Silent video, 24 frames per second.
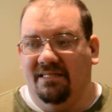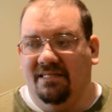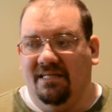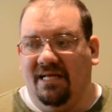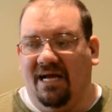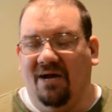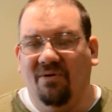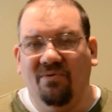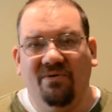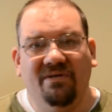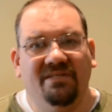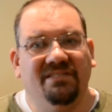
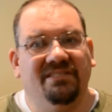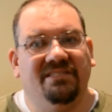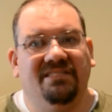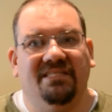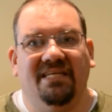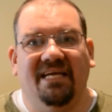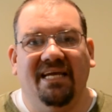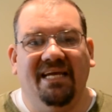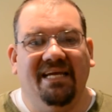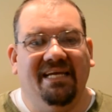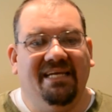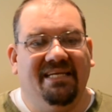I wouldn't
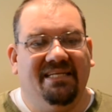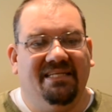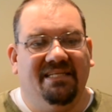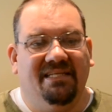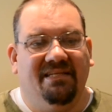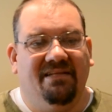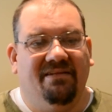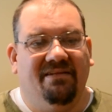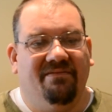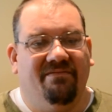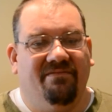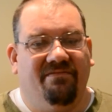say
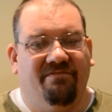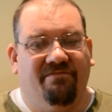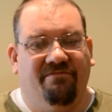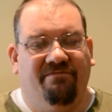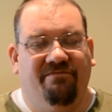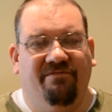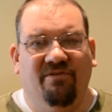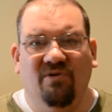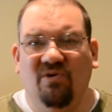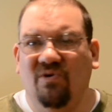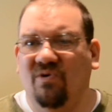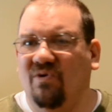
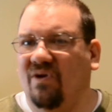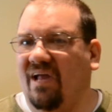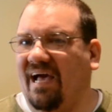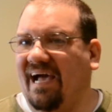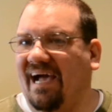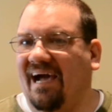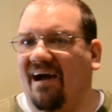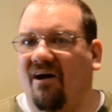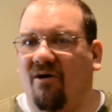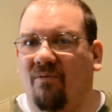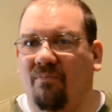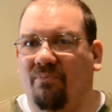full
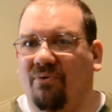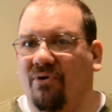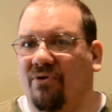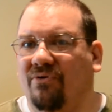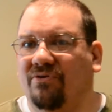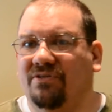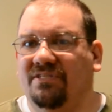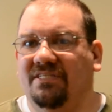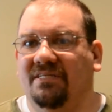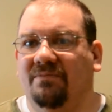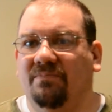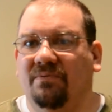out
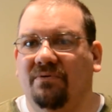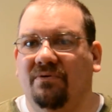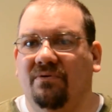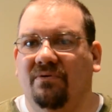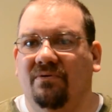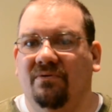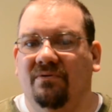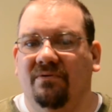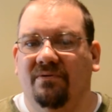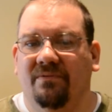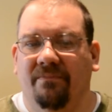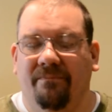
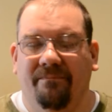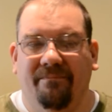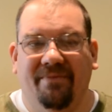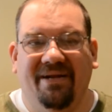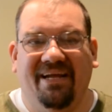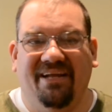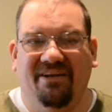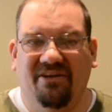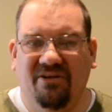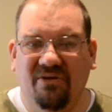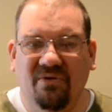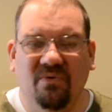prototypical, but
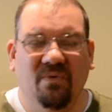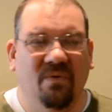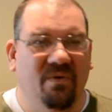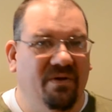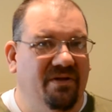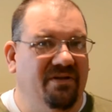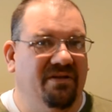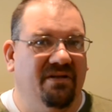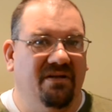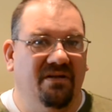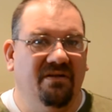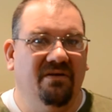I do want
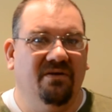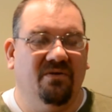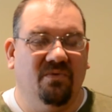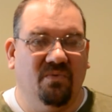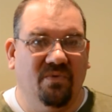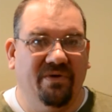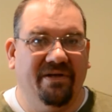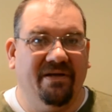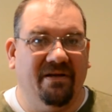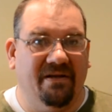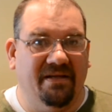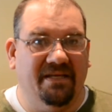it to look
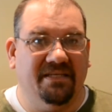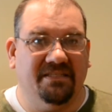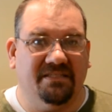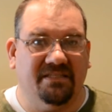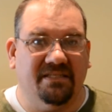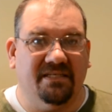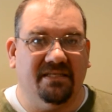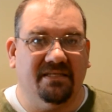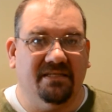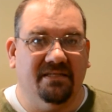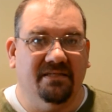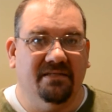
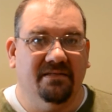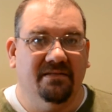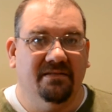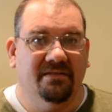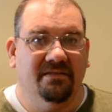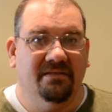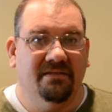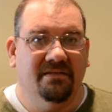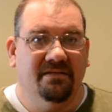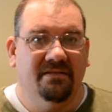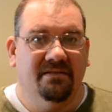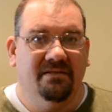realistic.
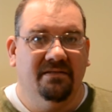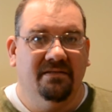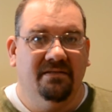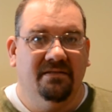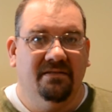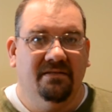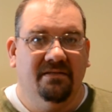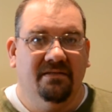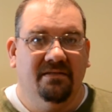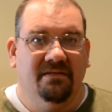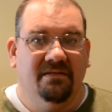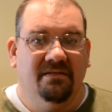
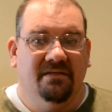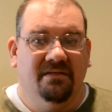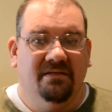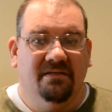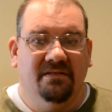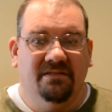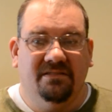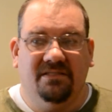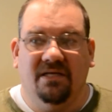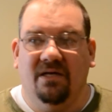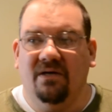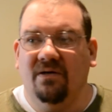
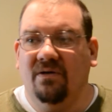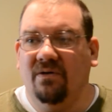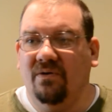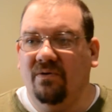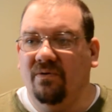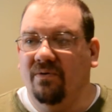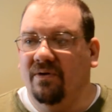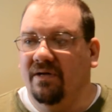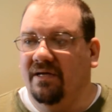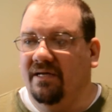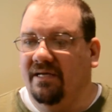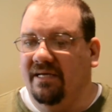
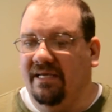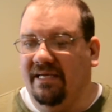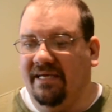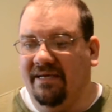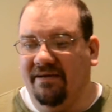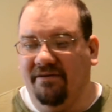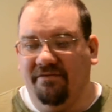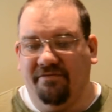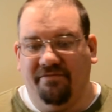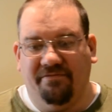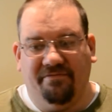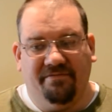So
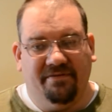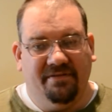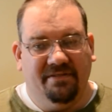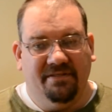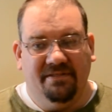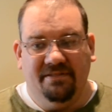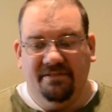with